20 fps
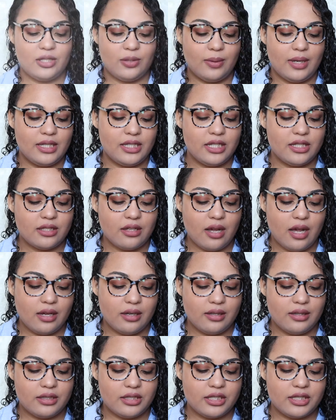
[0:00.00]
so I just
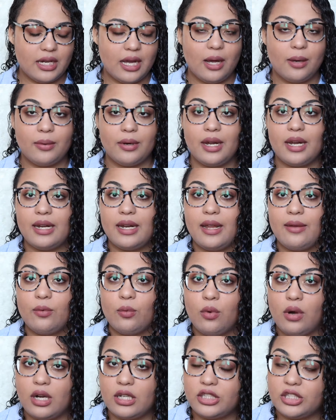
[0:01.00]
got out of the shower and I
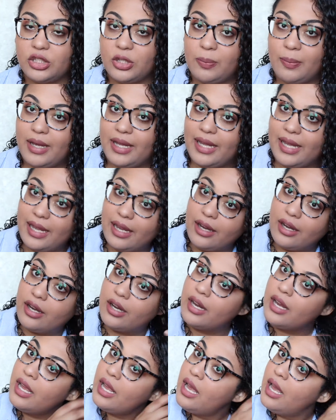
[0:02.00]
washed my
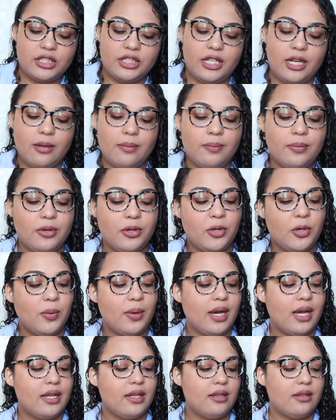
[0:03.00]
hair. For
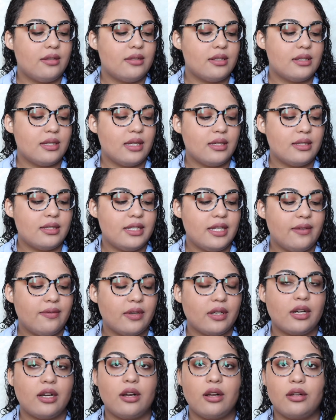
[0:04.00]
shampoo, I used the
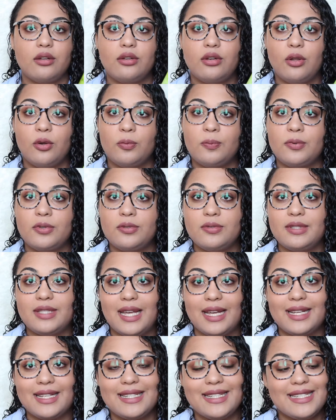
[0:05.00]
DEVACURL No-Poo
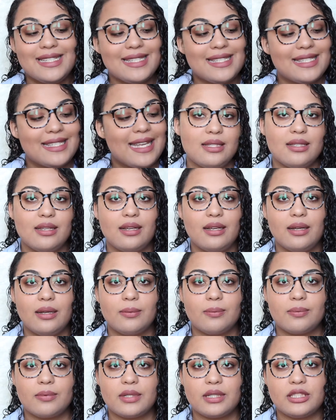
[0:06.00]
Decadence. It's
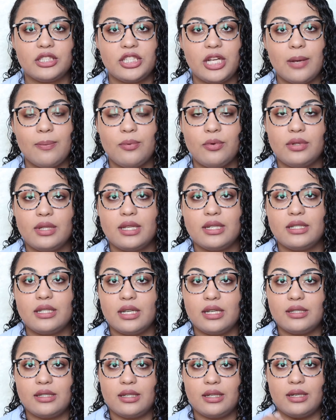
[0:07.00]
a shampoo that
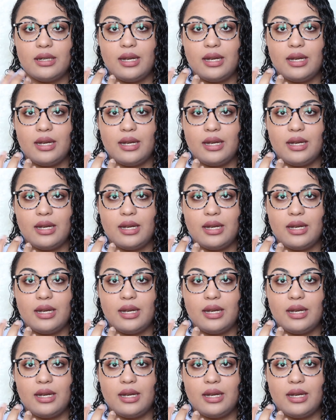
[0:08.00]
doesn't